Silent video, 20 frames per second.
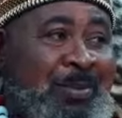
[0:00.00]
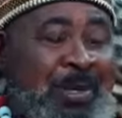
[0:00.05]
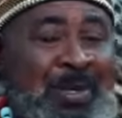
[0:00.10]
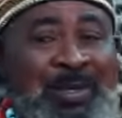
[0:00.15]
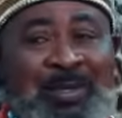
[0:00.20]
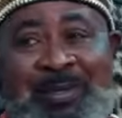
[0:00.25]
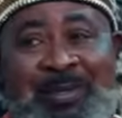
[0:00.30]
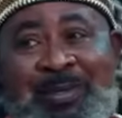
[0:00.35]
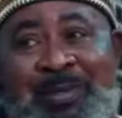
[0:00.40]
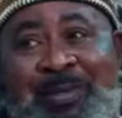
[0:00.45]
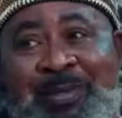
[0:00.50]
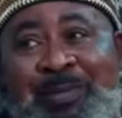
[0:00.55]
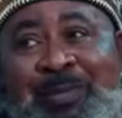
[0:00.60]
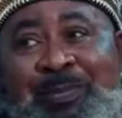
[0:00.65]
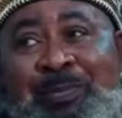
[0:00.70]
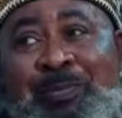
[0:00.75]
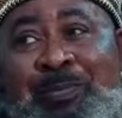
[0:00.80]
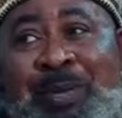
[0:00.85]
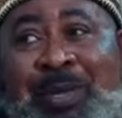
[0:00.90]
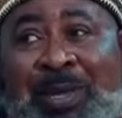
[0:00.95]
Yes,
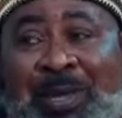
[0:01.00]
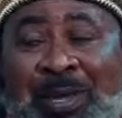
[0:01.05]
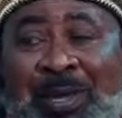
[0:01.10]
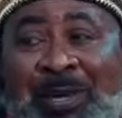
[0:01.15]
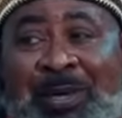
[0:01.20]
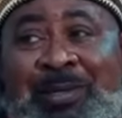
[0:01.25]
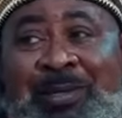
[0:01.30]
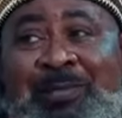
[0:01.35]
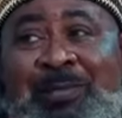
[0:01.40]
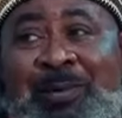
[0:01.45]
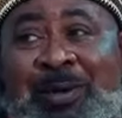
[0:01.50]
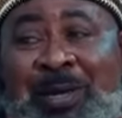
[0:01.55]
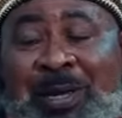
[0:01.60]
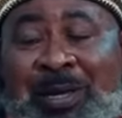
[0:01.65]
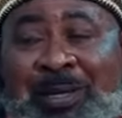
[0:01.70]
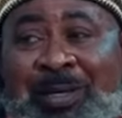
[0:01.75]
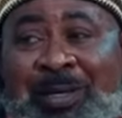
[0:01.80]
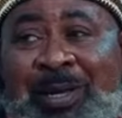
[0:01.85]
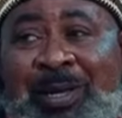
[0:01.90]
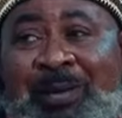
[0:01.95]
picking his
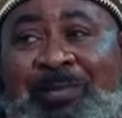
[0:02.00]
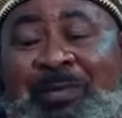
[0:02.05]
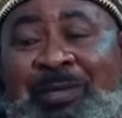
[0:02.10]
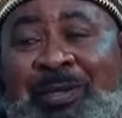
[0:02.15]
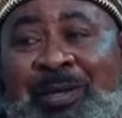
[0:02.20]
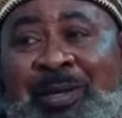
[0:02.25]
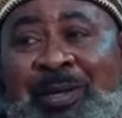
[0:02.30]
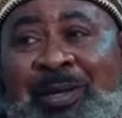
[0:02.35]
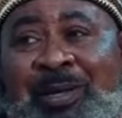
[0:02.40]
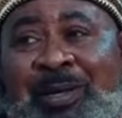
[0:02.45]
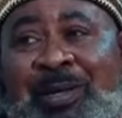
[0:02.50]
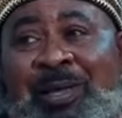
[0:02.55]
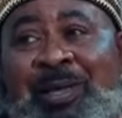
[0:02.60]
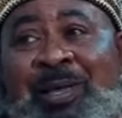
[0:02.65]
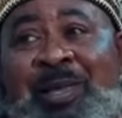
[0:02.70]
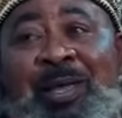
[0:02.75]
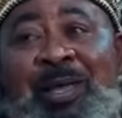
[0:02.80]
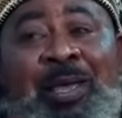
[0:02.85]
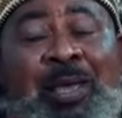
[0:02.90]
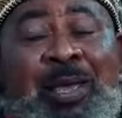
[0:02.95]
bride after
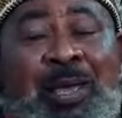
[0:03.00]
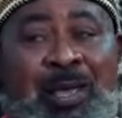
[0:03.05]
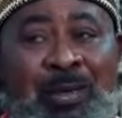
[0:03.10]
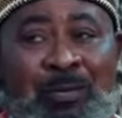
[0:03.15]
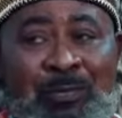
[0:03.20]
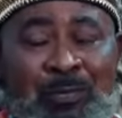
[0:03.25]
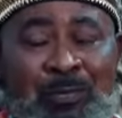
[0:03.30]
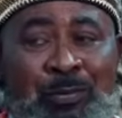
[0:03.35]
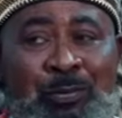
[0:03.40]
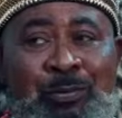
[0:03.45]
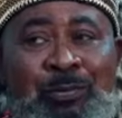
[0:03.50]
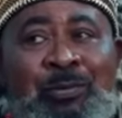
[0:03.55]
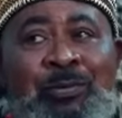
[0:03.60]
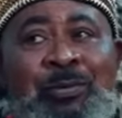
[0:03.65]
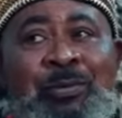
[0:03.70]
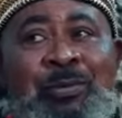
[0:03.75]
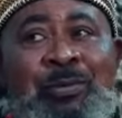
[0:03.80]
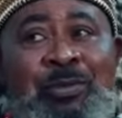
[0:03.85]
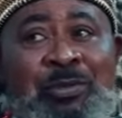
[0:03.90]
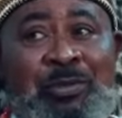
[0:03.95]
a careful
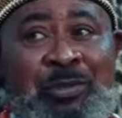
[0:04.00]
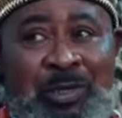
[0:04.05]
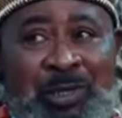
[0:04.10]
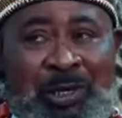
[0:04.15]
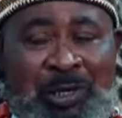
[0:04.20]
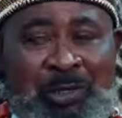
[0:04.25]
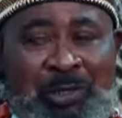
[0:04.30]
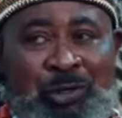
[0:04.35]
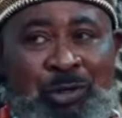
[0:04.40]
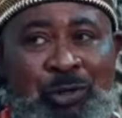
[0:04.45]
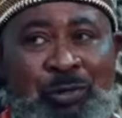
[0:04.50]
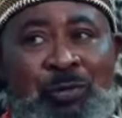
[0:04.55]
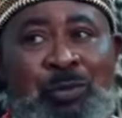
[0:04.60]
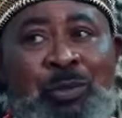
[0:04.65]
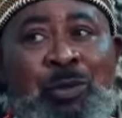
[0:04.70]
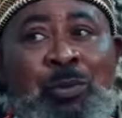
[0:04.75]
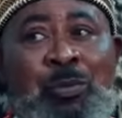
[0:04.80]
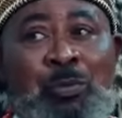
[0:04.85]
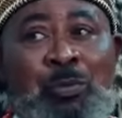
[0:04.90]
selection